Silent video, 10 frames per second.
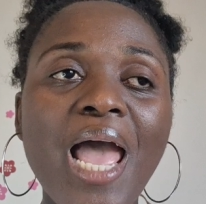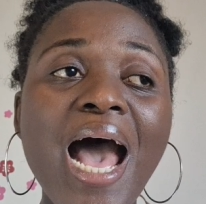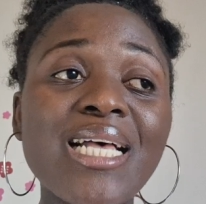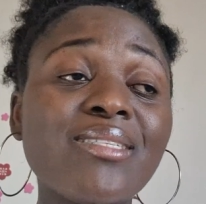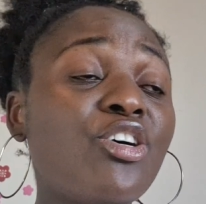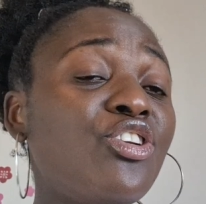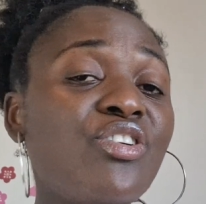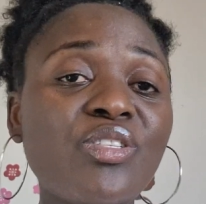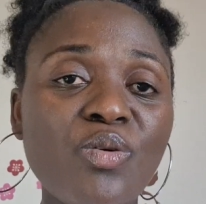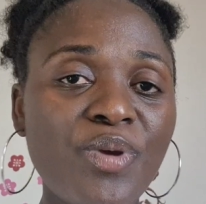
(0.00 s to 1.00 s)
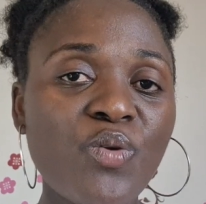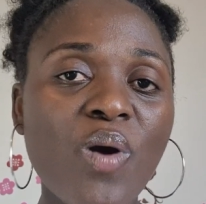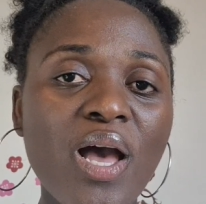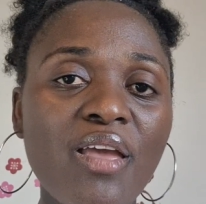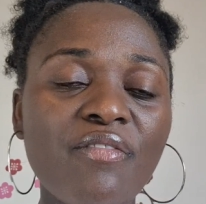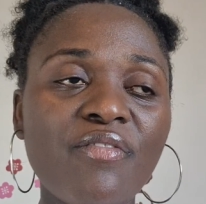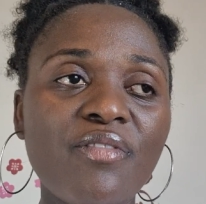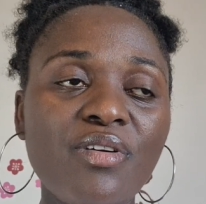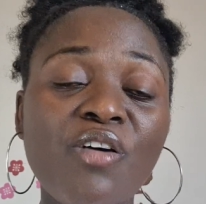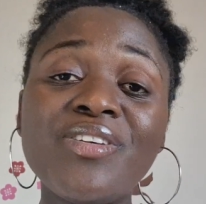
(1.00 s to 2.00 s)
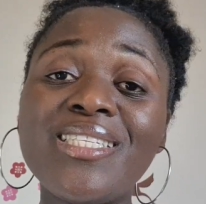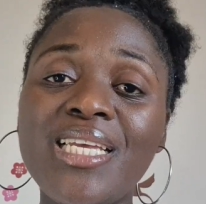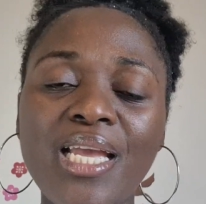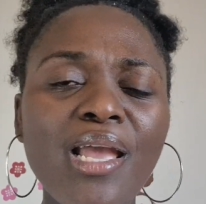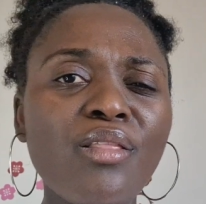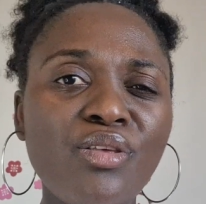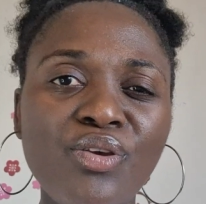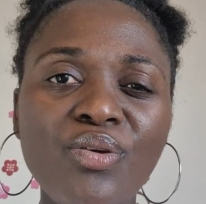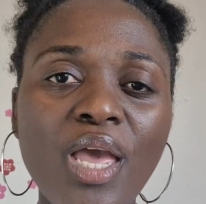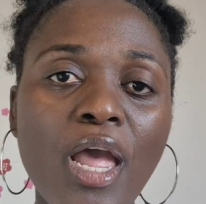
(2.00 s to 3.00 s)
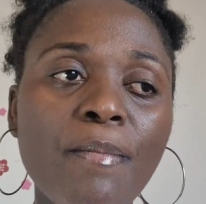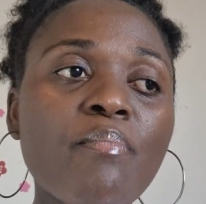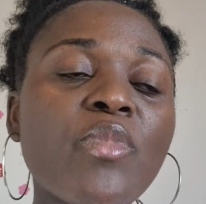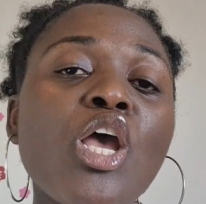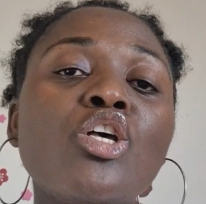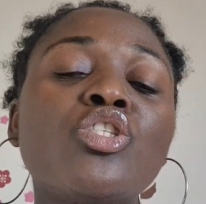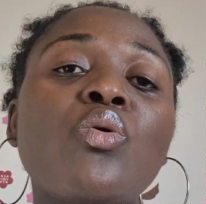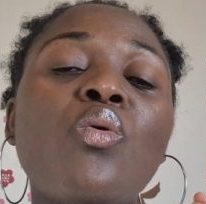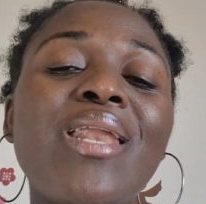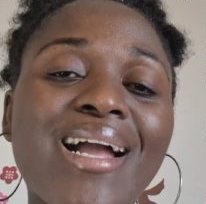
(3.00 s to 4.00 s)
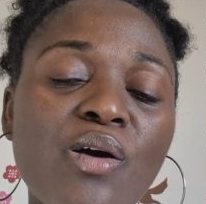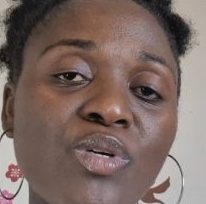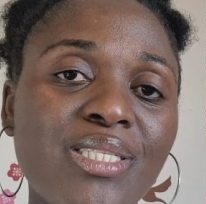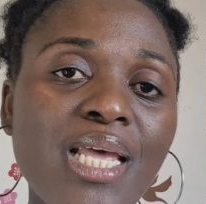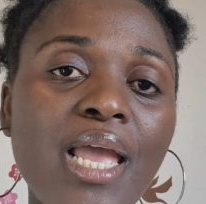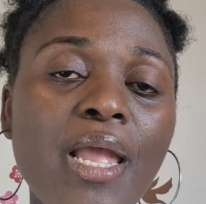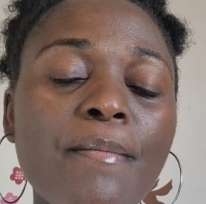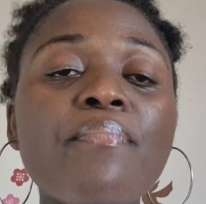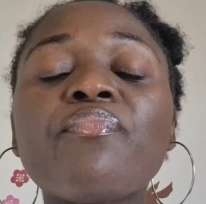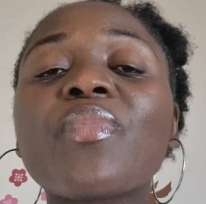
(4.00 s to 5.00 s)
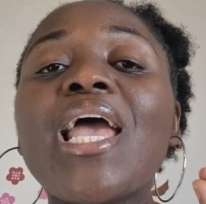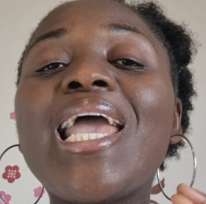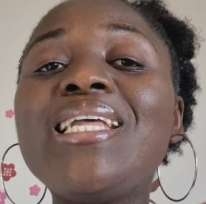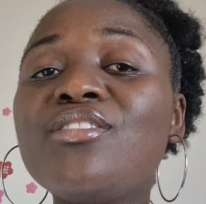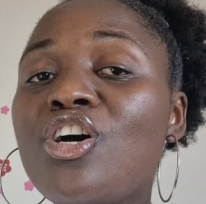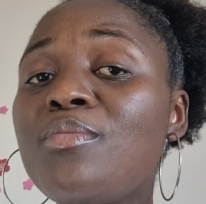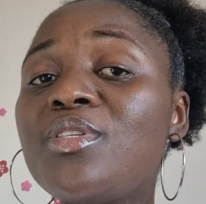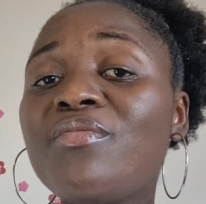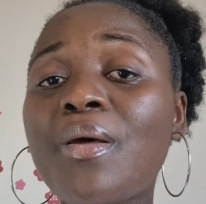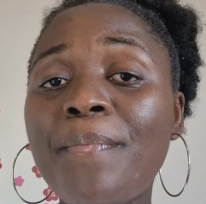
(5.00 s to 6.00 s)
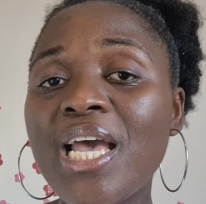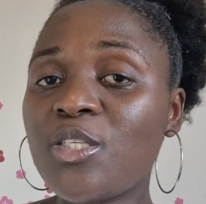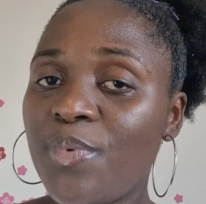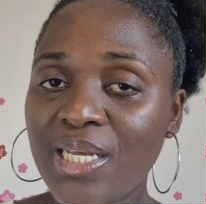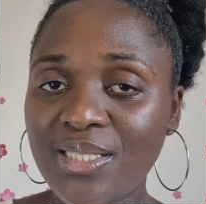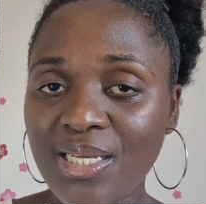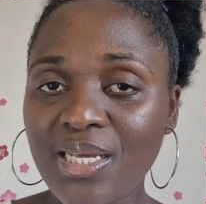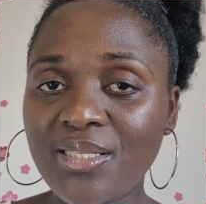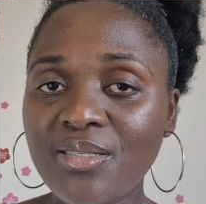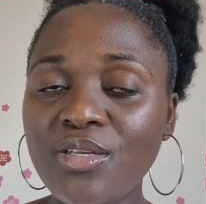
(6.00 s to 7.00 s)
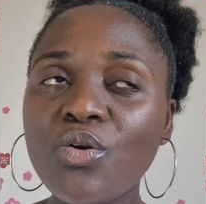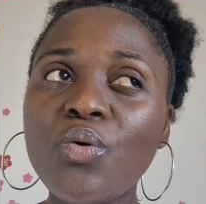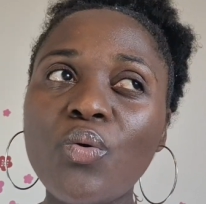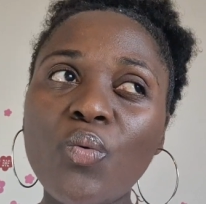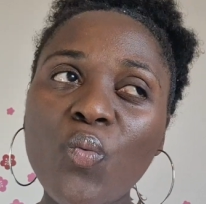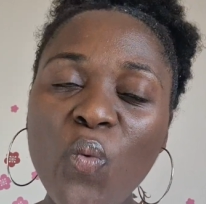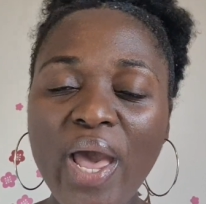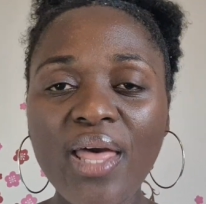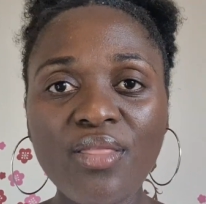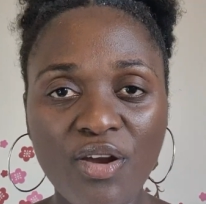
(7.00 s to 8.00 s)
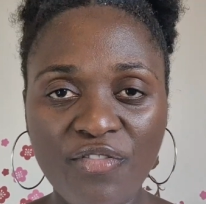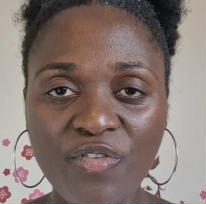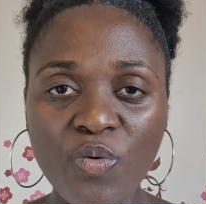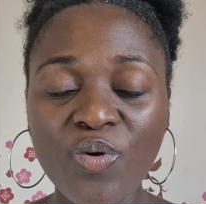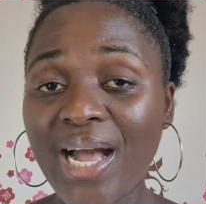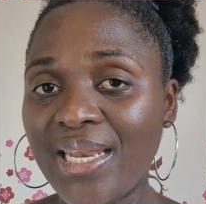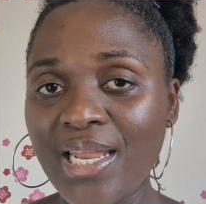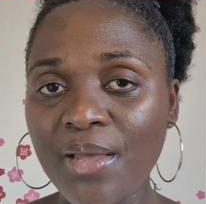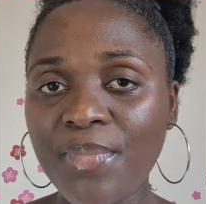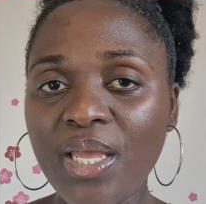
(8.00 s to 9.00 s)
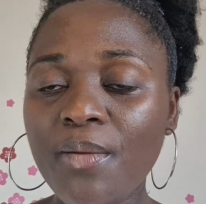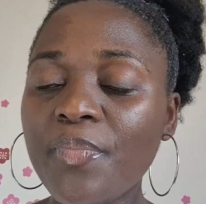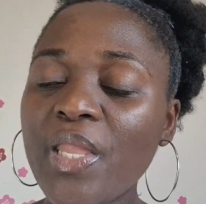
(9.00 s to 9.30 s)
as a nurse or midwife, obviously in the UK. So, like I was saying, in terms of the best places, where therefore can they be?